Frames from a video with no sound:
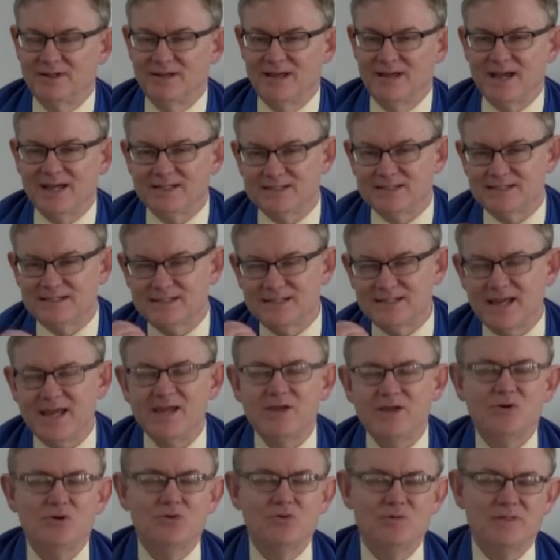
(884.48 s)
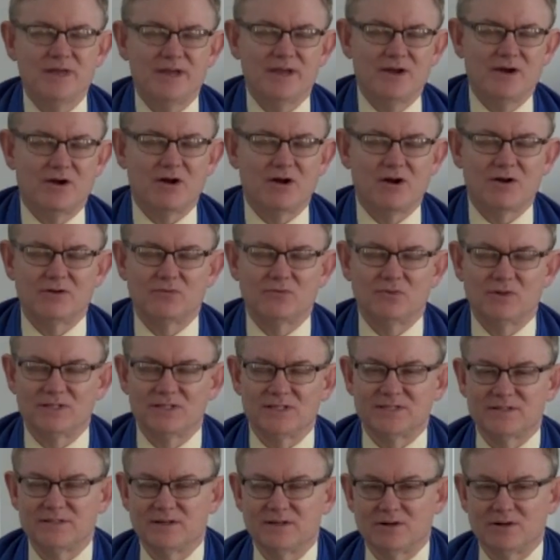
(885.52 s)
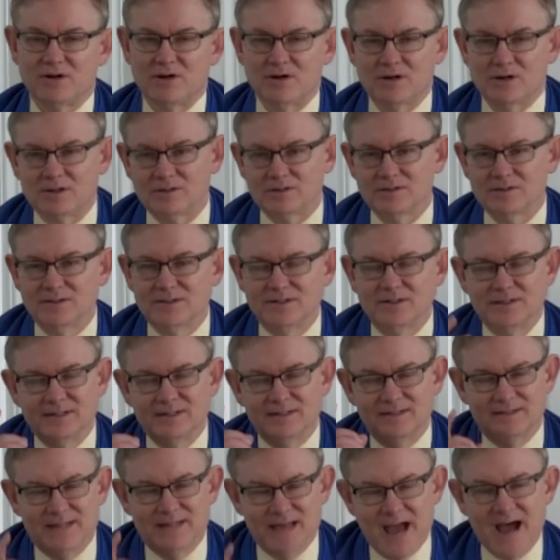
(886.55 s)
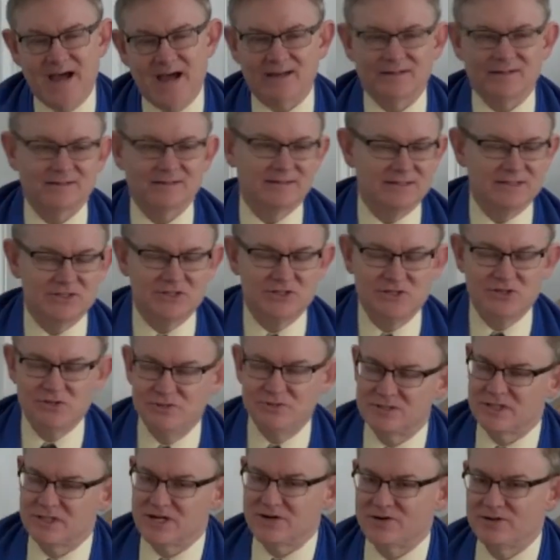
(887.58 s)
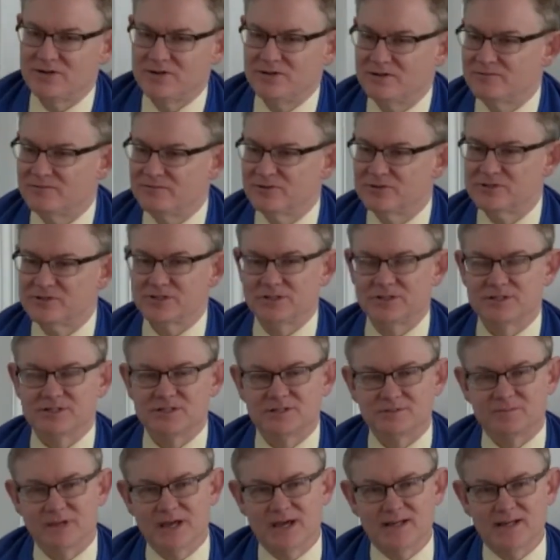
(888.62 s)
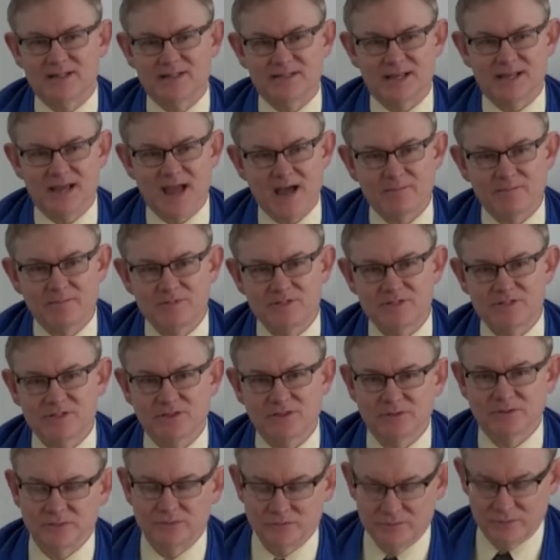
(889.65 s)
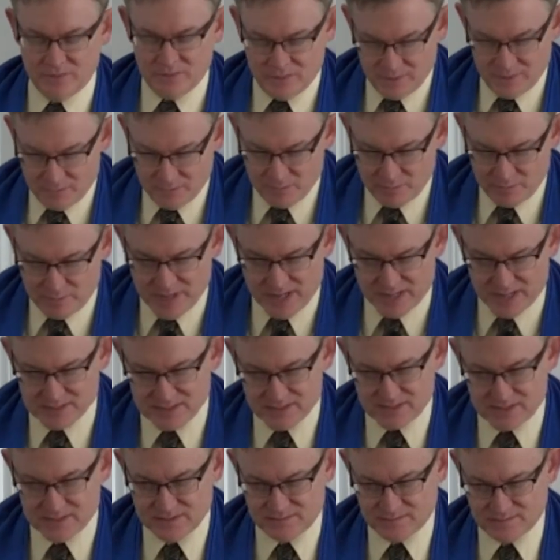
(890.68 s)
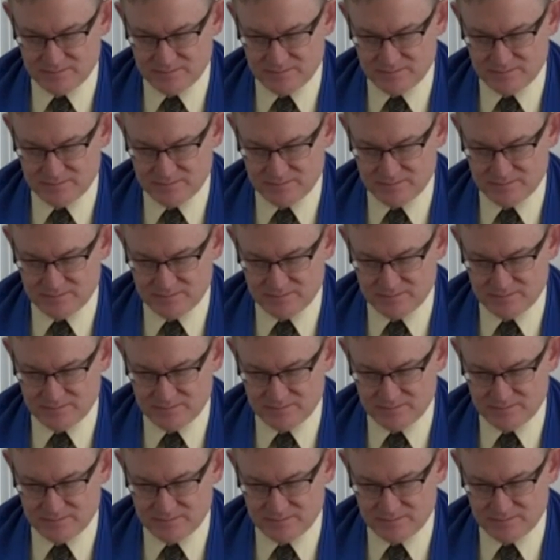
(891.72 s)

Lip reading: and say who they are and what's in their heart, that is Unitarian Universalism at its absolute best.